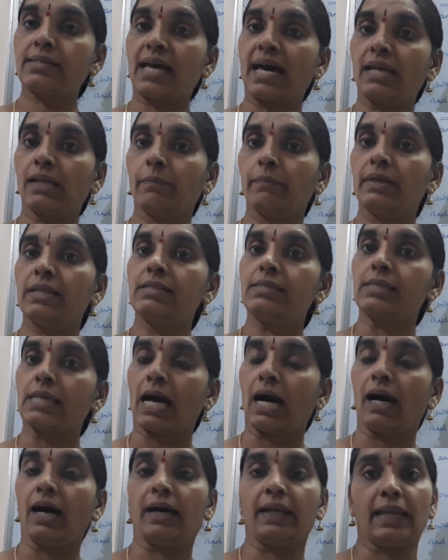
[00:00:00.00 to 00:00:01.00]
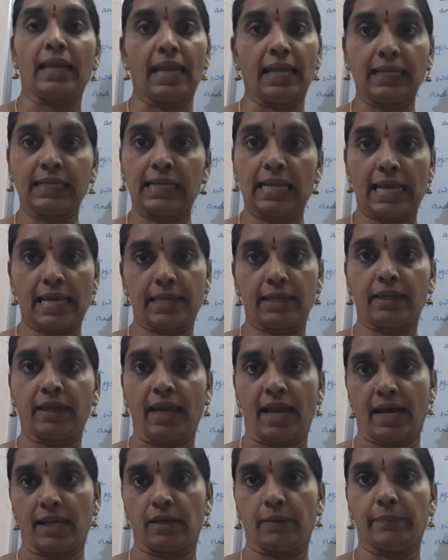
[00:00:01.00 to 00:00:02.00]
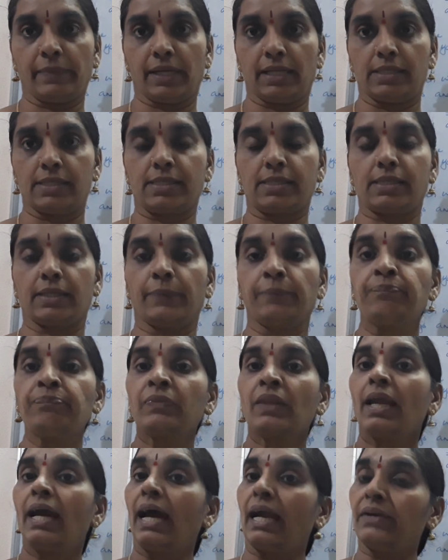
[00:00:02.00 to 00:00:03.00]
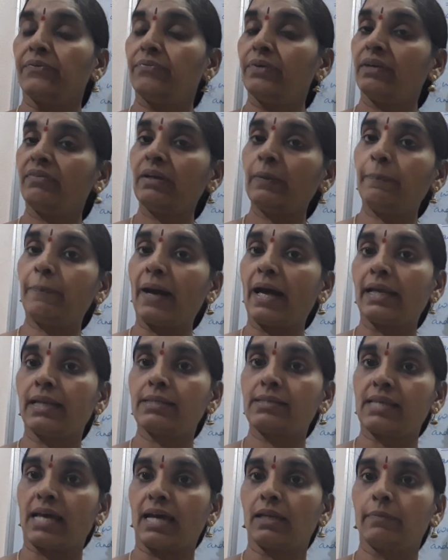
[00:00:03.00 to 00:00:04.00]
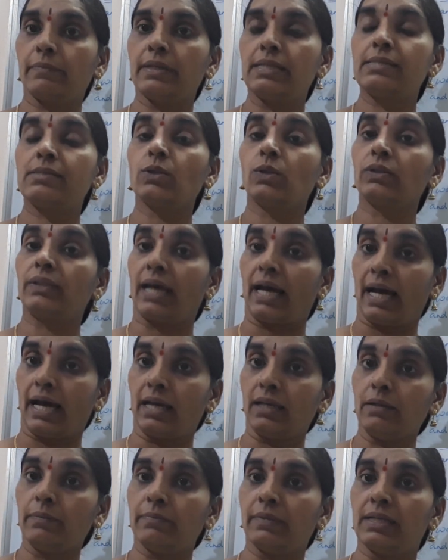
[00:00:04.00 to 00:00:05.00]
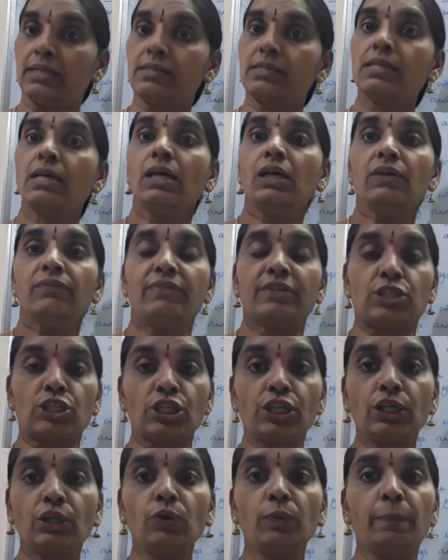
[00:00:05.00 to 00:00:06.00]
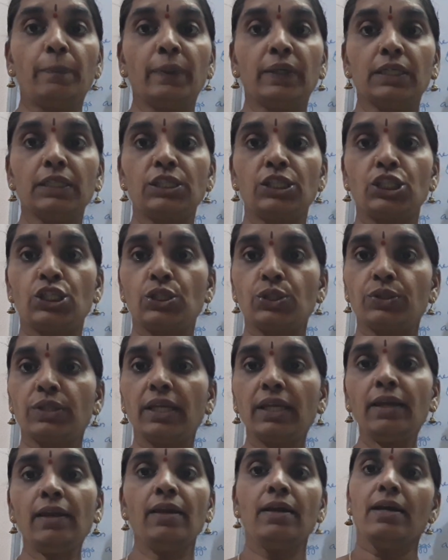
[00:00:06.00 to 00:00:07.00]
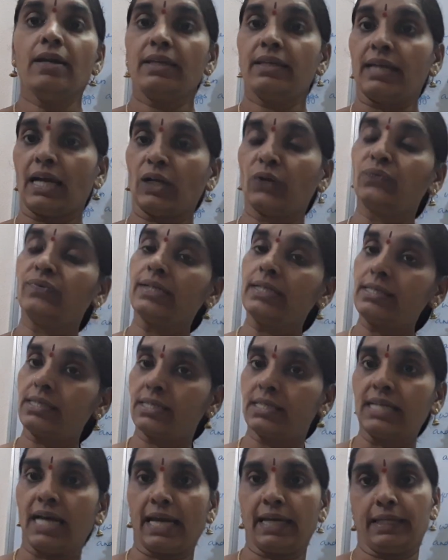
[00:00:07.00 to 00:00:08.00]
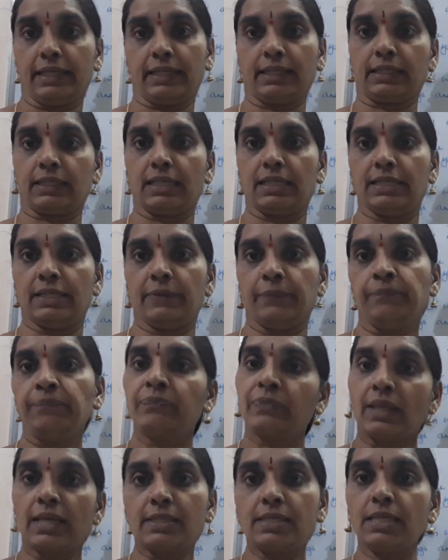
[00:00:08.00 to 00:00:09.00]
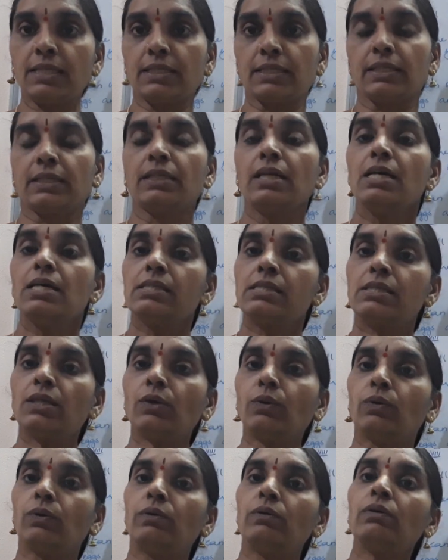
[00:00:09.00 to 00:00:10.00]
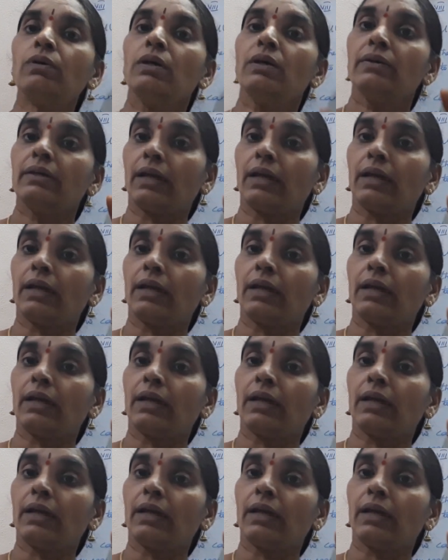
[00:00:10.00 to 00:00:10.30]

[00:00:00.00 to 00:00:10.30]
animals are egg-laying animals, and viviparous animals are the animals which give birth to the young ones directly, isn't it? So